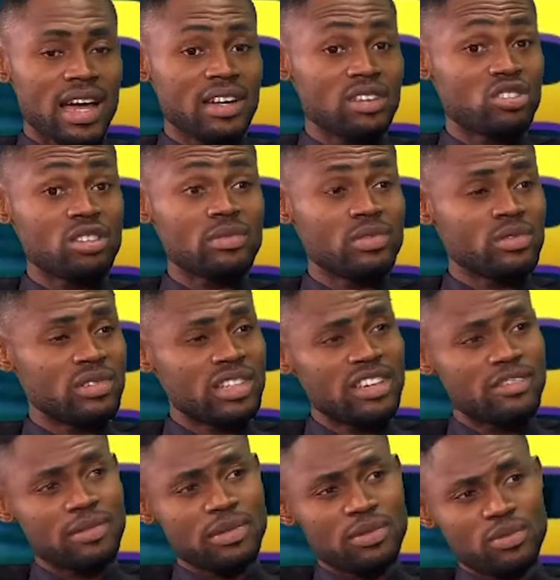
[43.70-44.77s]
And he told me, he
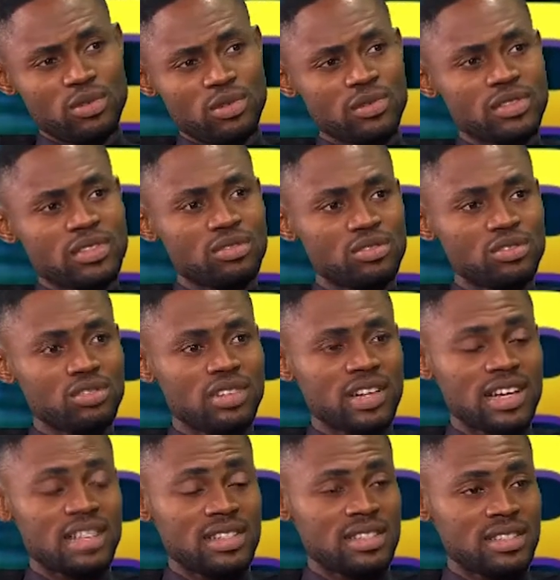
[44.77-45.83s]
gave me proofs to show
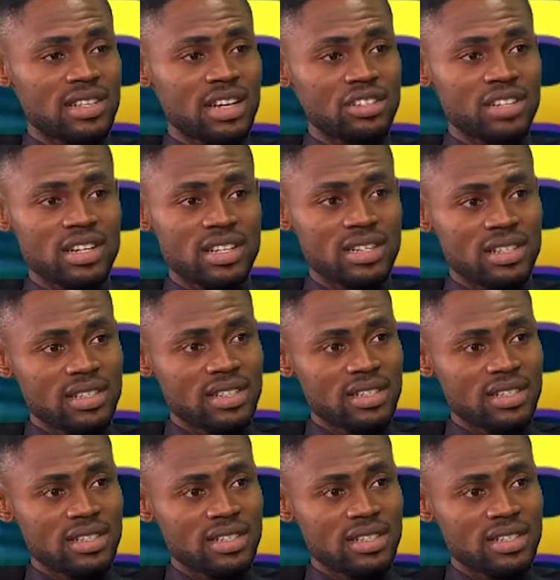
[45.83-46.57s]
that it's actually